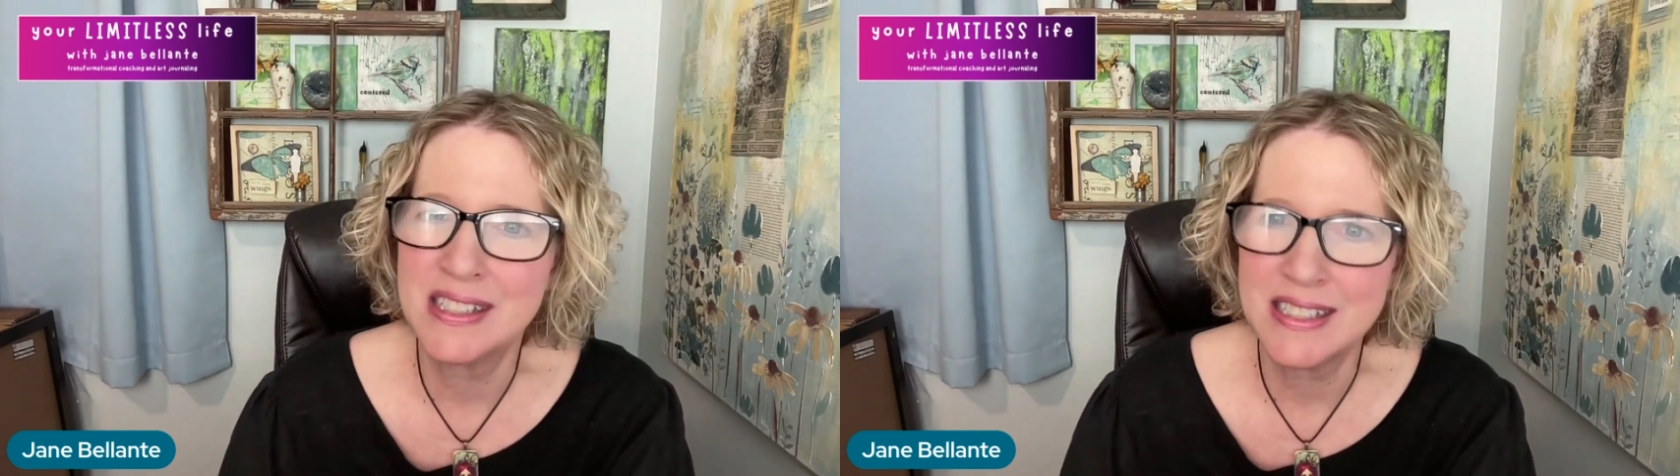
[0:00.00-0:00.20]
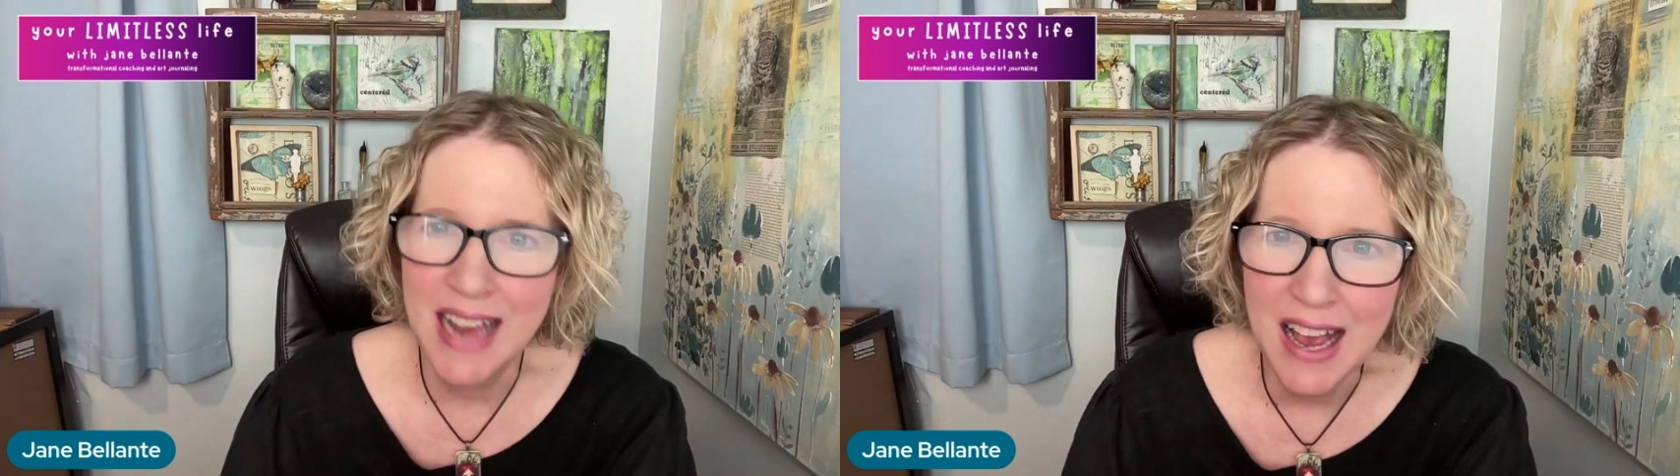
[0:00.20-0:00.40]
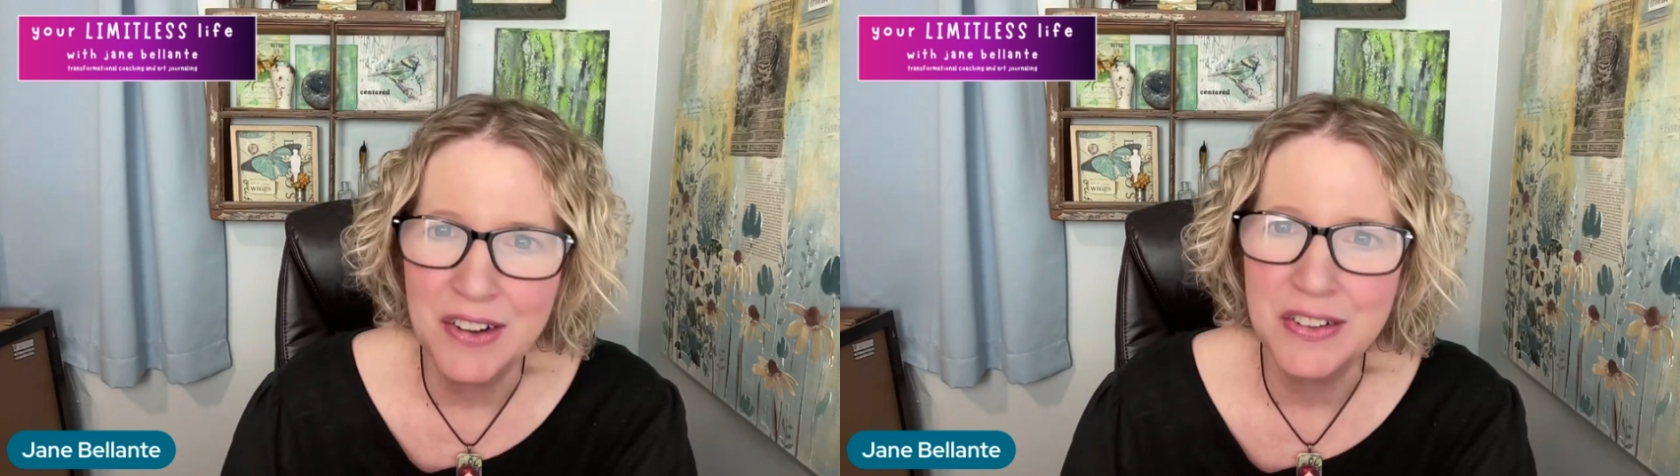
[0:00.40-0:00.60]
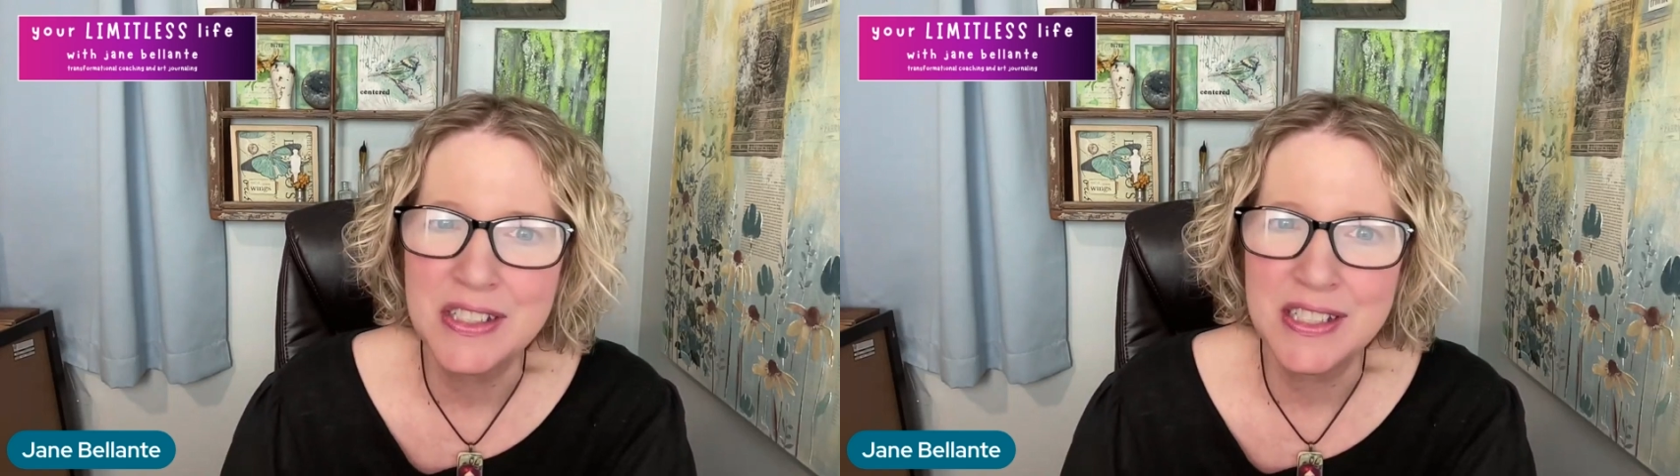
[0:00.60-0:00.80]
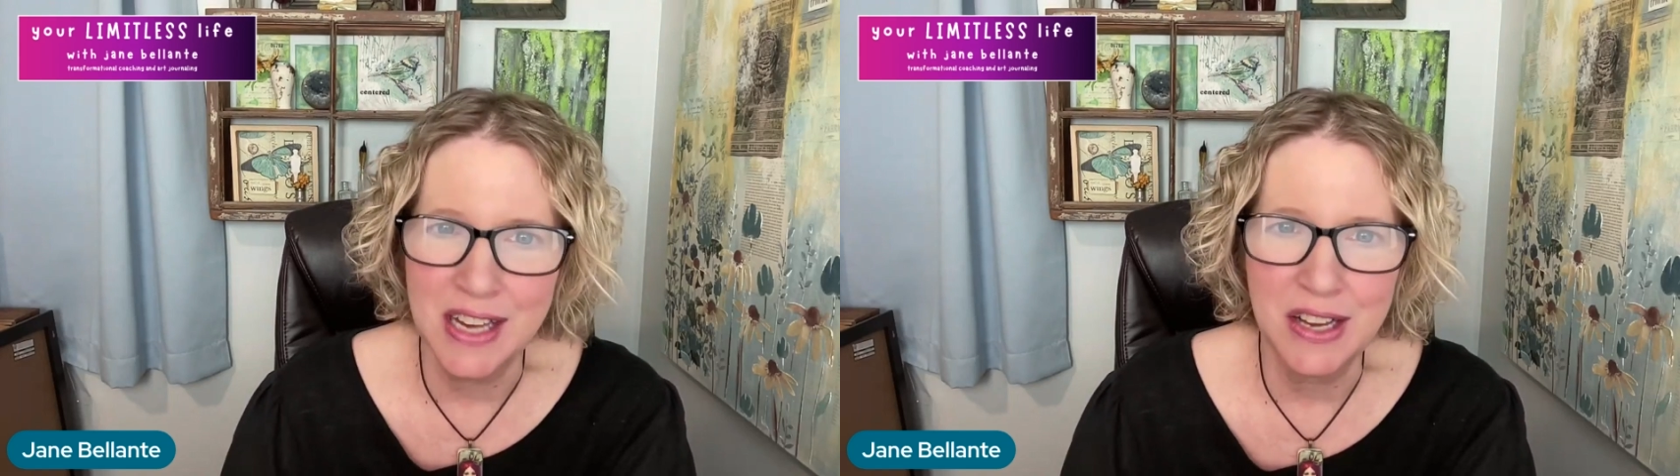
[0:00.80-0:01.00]
scattered
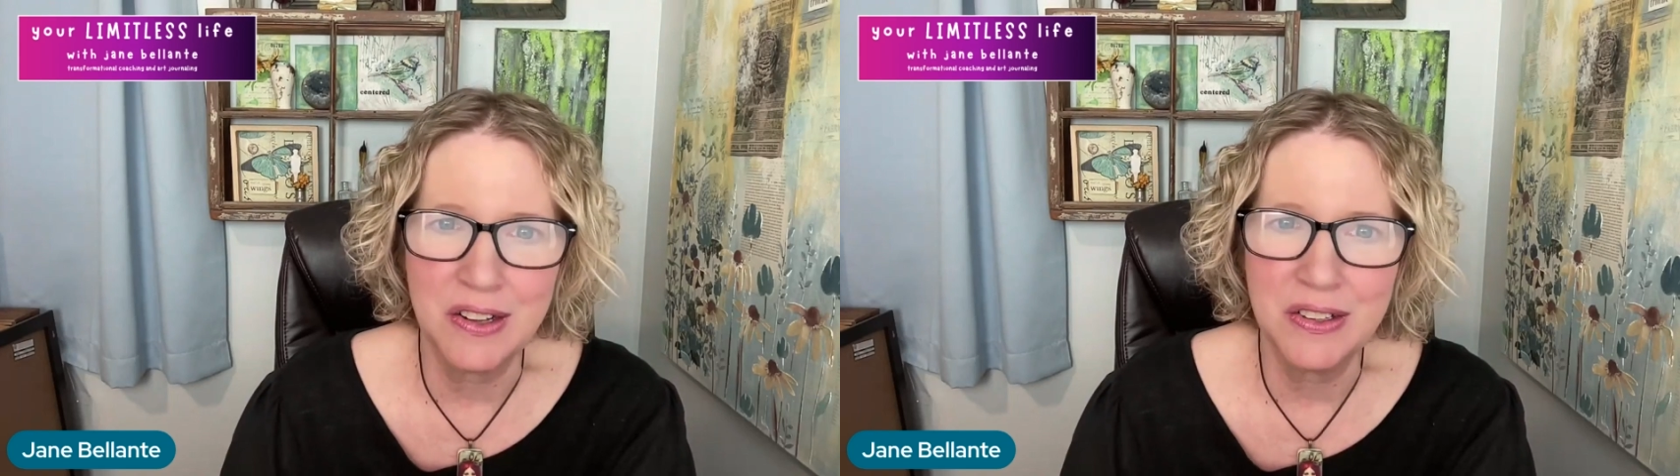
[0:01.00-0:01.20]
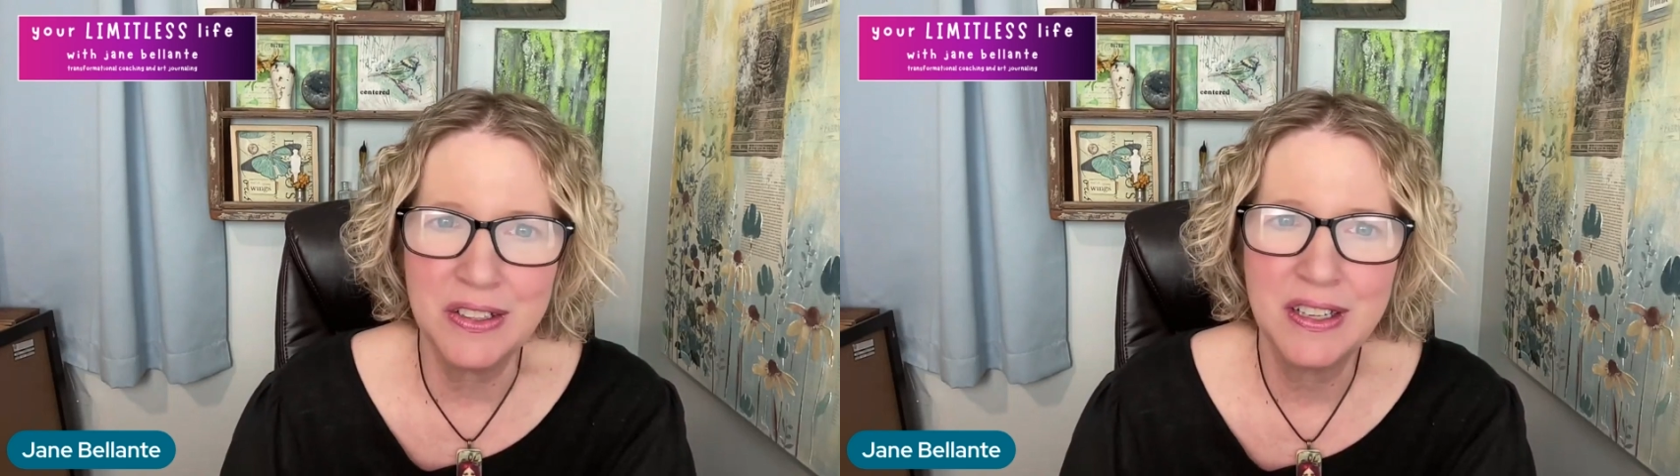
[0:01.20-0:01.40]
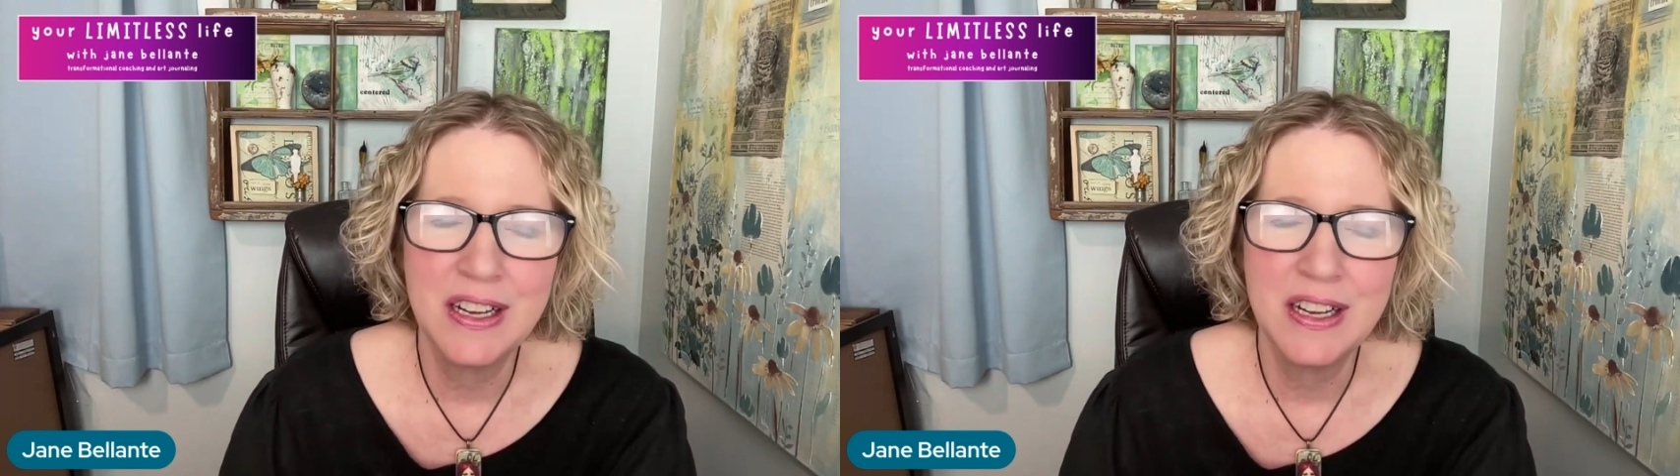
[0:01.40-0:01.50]
cycle.